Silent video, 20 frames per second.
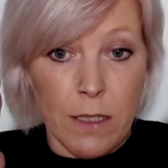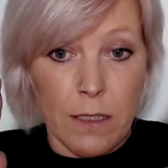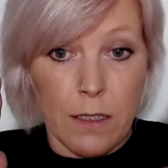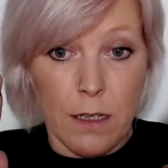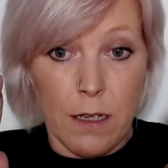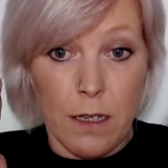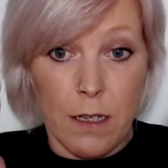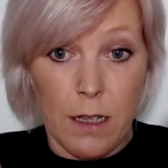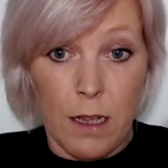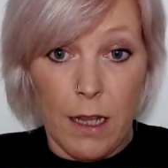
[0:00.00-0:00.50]

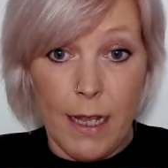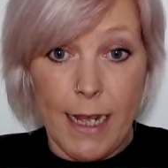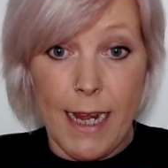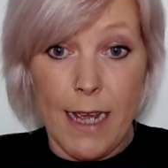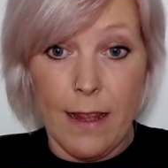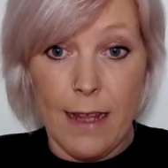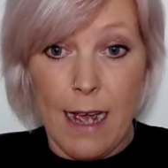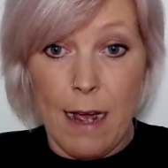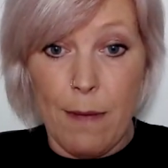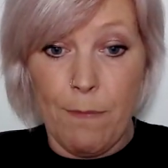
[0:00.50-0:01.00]
to
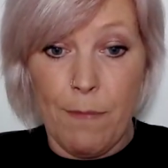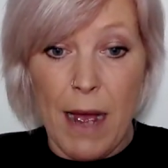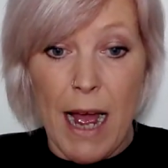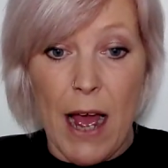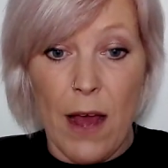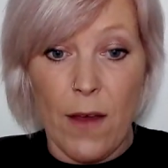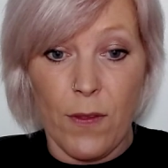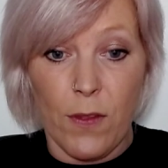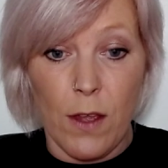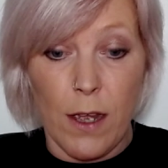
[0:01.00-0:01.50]
clear that
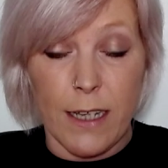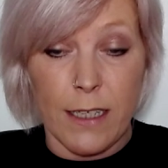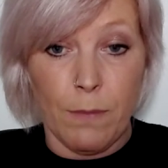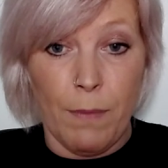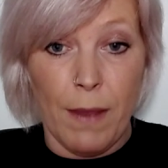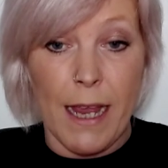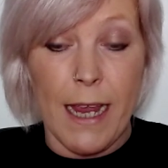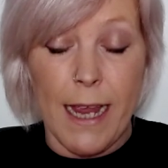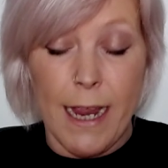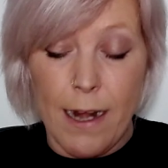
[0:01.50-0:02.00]
path that is
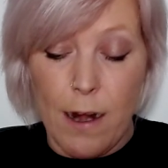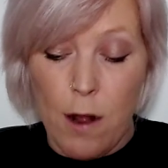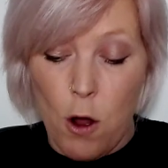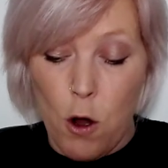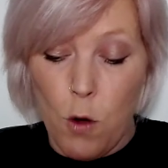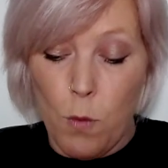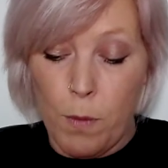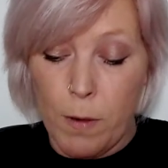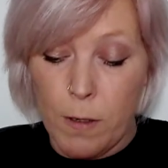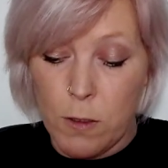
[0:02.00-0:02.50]
being
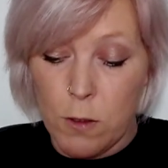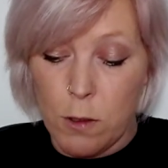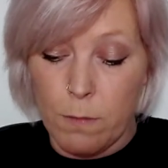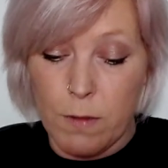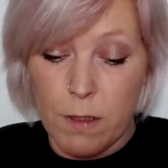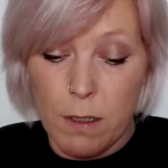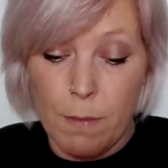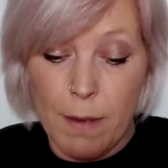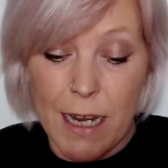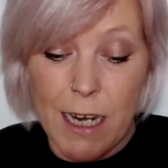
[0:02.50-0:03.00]
opened
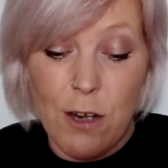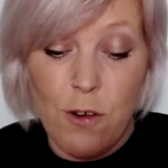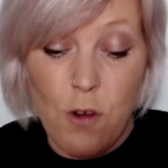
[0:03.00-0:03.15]
up to me.